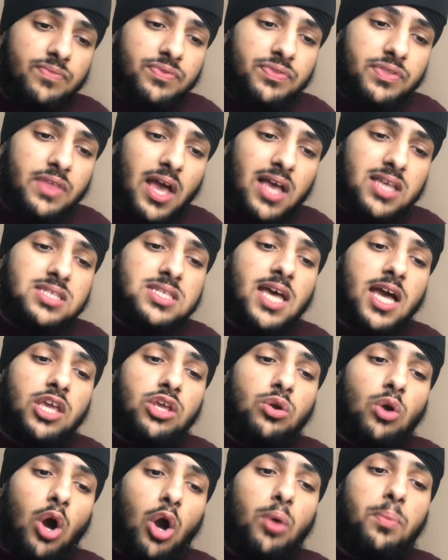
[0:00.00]
That's how
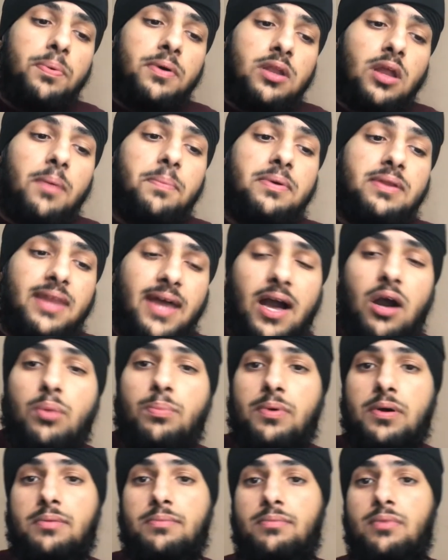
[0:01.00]
you open up an
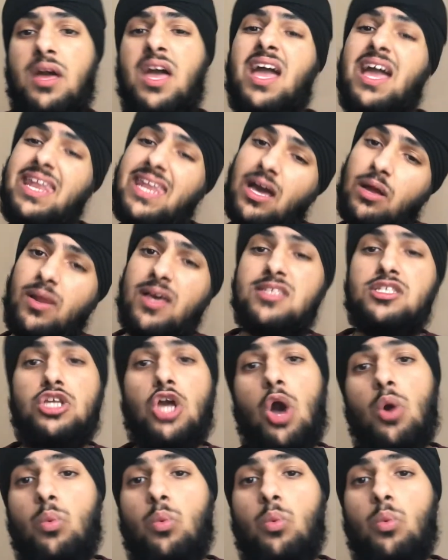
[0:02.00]
album. Now let's go.